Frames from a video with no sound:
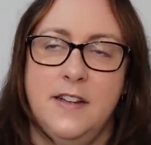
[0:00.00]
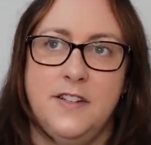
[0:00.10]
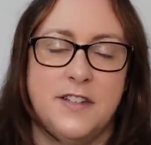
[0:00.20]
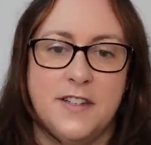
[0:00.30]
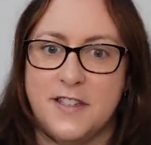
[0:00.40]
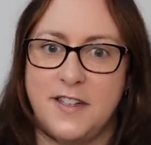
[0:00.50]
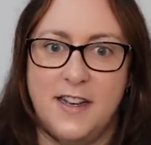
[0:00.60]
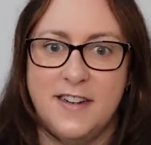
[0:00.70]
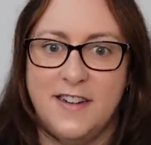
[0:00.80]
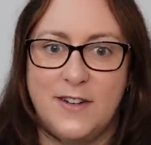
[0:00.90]
just
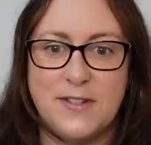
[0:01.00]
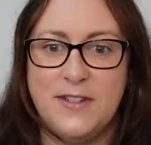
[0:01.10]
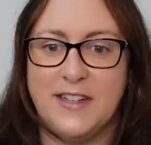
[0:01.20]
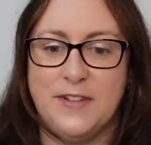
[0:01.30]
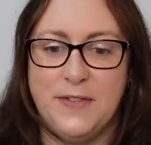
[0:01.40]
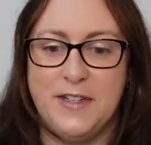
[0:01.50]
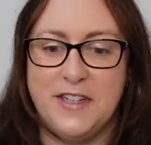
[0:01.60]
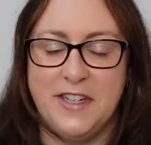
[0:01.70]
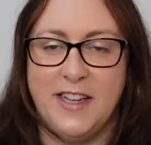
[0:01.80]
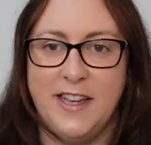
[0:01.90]
decided, I was on like a
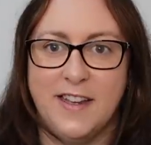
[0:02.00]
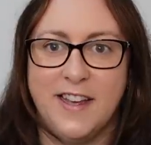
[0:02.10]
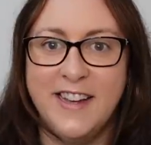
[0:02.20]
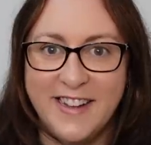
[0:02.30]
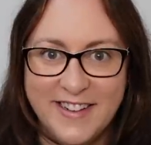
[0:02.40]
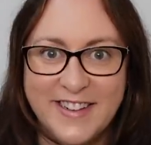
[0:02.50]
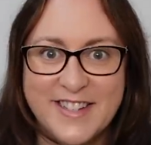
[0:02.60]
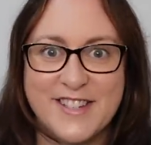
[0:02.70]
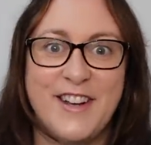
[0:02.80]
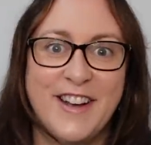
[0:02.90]
finishing kick, and
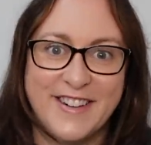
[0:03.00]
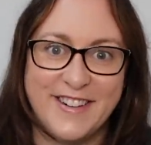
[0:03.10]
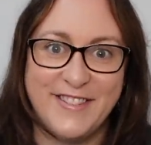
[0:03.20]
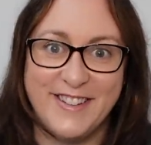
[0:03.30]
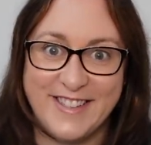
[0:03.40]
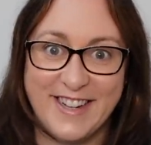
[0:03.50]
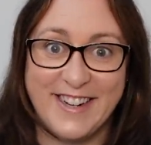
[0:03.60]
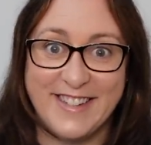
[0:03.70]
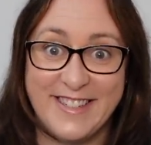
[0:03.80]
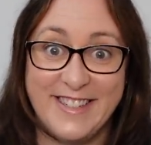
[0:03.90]
decided I wanted to
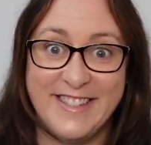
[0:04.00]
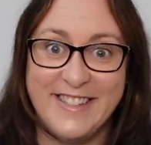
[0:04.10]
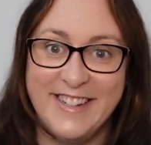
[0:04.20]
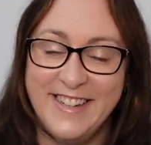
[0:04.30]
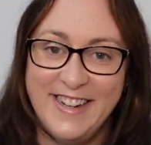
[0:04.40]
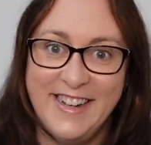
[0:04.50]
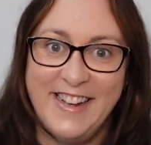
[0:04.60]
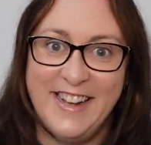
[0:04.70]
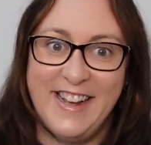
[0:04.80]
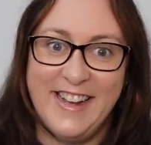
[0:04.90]
get it done,
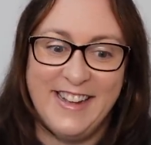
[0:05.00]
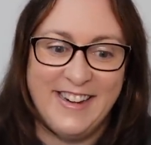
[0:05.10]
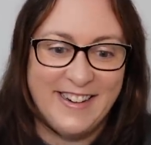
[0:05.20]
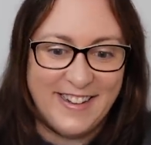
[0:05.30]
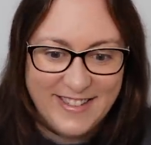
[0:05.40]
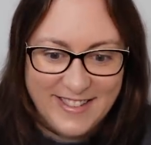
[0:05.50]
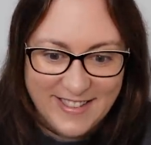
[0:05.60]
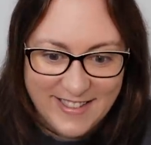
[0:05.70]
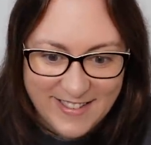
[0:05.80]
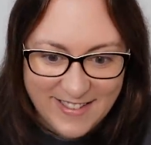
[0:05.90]
and I
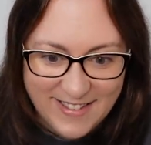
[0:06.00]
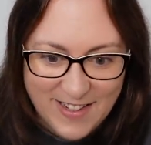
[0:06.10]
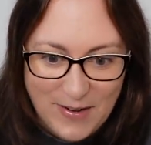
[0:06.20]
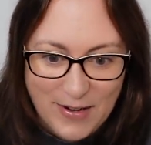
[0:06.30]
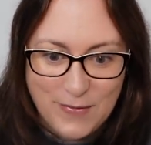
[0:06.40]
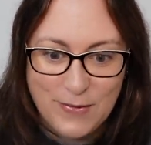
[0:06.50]
did about